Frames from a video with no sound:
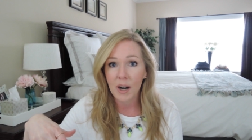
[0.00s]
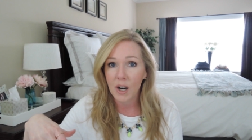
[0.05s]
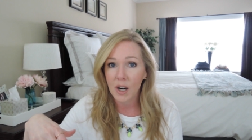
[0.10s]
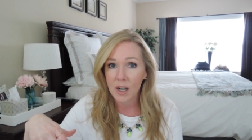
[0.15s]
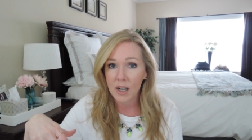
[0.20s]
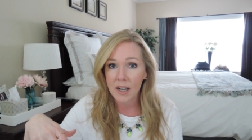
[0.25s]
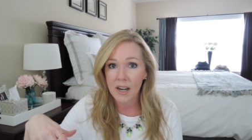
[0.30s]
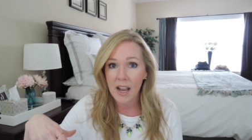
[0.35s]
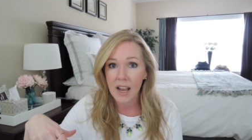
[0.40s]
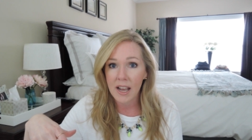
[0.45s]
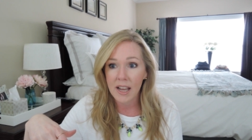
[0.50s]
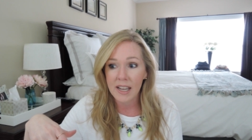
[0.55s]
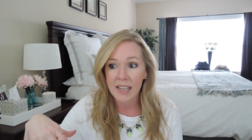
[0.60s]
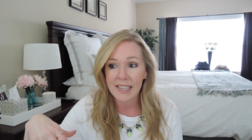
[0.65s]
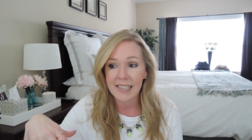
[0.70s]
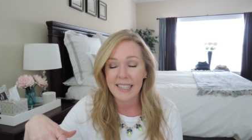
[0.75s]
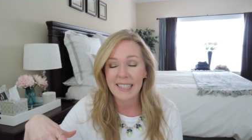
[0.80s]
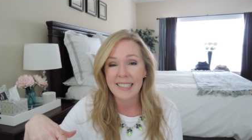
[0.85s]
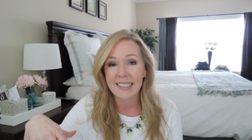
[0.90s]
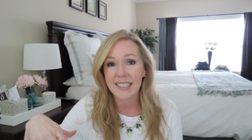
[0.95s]
a
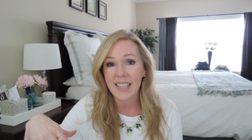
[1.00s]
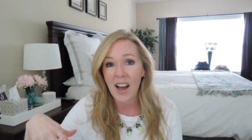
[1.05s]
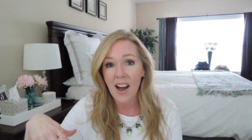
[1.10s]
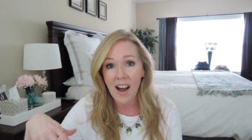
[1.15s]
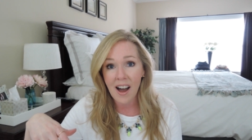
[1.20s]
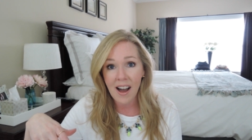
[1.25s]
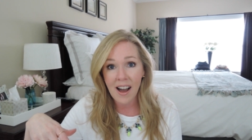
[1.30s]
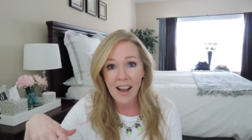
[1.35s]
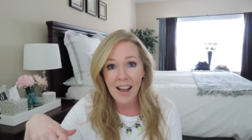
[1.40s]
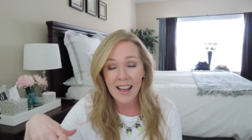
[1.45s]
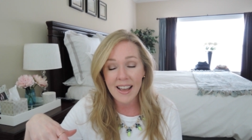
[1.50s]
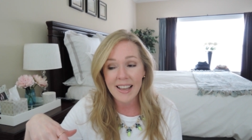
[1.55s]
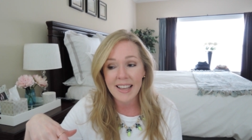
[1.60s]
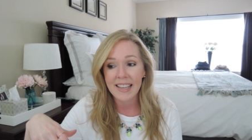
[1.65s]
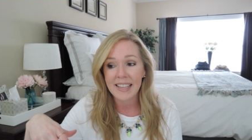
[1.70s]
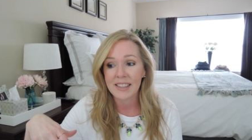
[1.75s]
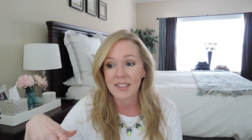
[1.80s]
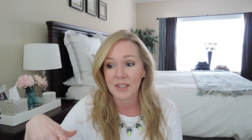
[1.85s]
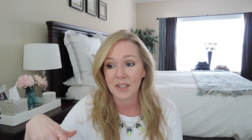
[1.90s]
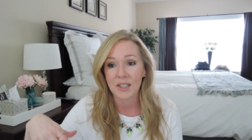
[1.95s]
hurricane and it's hot
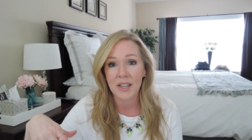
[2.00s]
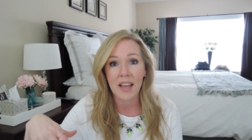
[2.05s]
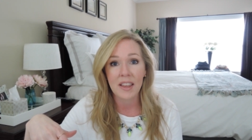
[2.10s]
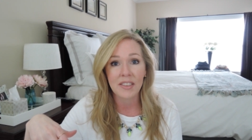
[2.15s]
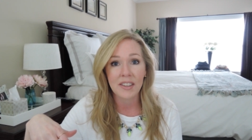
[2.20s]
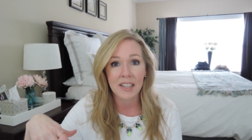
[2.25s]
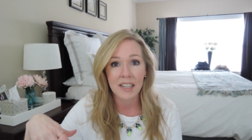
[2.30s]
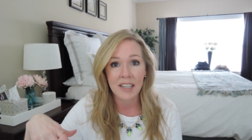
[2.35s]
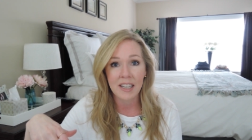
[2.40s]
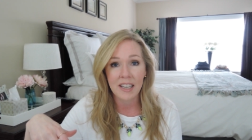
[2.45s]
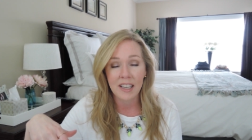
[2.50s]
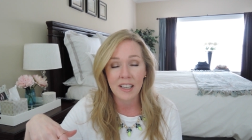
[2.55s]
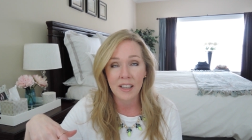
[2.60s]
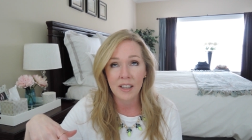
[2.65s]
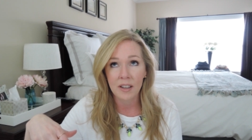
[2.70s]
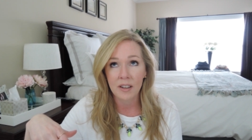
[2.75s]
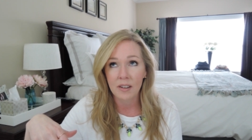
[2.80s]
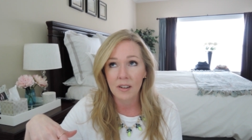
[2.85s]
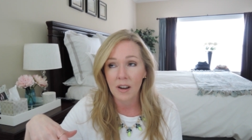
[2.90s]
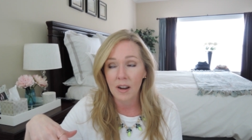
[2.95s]
and there's nothing to
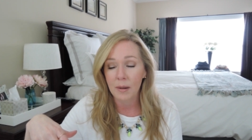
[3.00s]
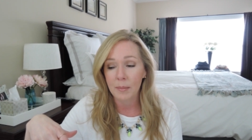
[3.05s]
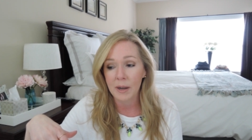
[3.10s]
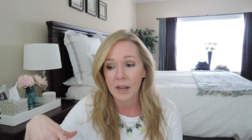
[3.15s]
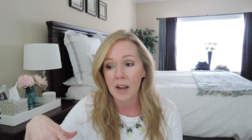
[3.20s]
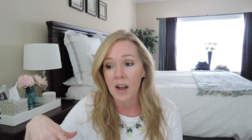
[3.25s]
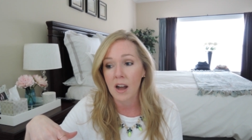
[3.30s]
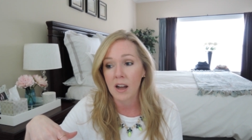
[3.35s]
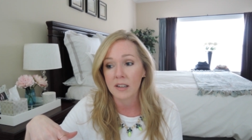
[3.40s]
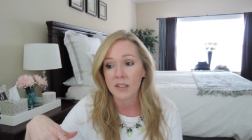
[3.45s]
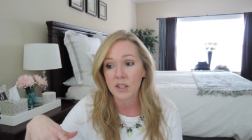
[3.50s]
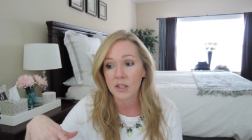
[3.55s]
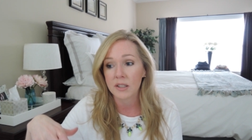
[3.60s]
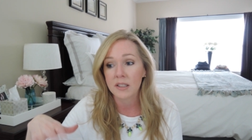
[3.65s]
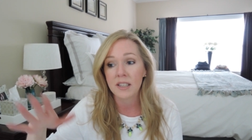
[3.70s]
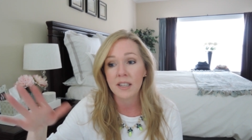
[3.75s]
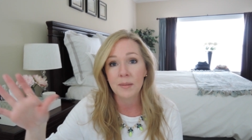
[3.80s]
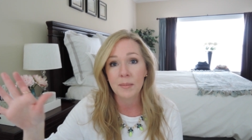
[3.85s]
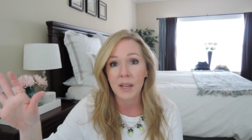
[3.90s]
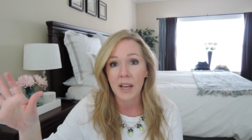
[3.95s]
do, oh my God,
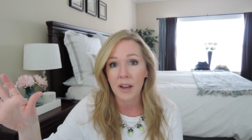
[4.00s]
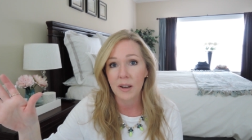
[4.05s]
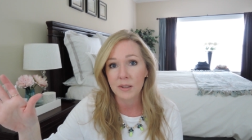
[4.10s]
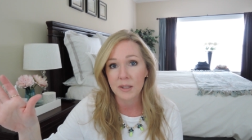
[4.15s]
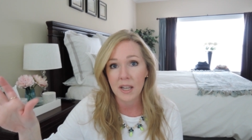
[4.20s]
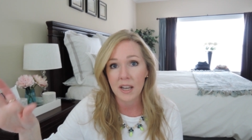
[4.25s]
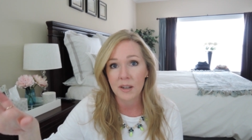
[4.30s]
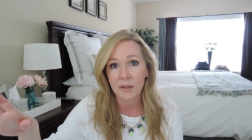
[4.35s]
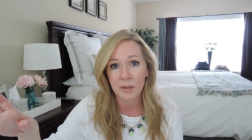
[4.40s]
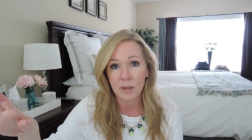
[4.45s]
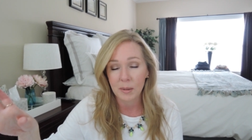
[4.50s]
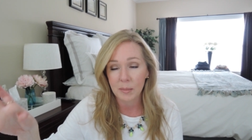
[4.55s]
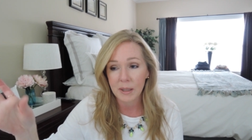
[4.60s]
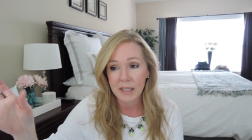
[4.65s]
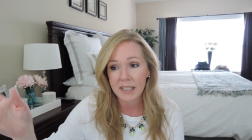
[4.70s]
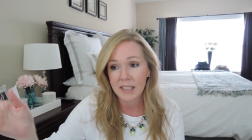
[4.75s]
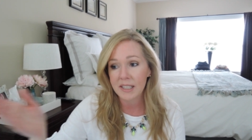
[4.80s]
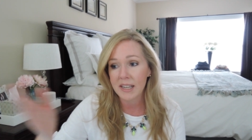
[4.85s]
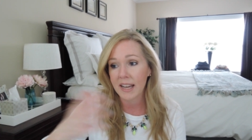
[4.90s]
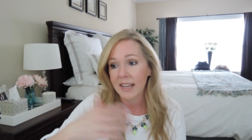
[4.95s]
just give me a hotel room
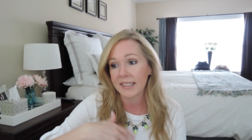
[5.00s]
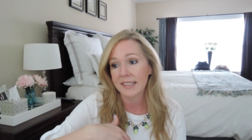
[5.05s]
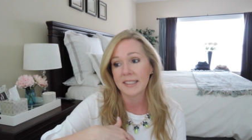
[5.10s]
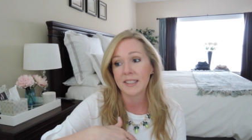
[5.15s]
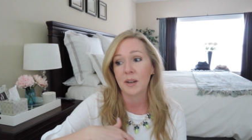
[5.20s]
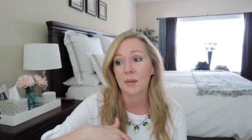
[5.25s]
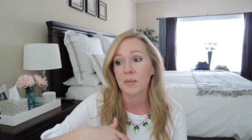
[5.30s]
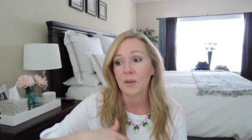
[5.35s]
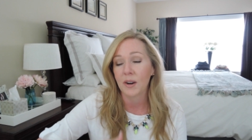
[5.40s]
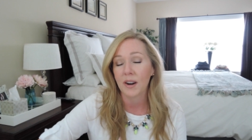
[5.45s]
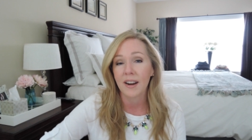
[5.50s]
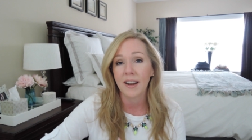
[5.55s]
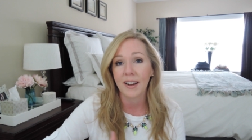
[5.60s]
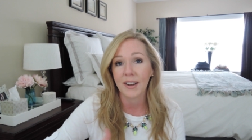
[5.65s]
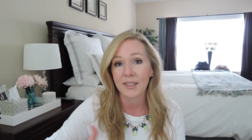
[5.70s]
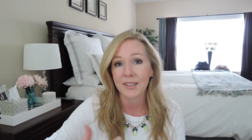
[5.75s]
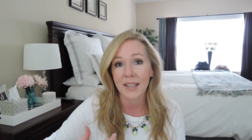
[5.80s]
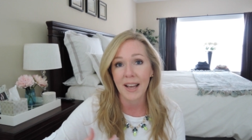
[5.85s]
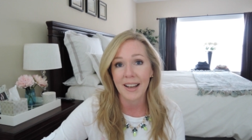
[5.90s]
any day somewhere else.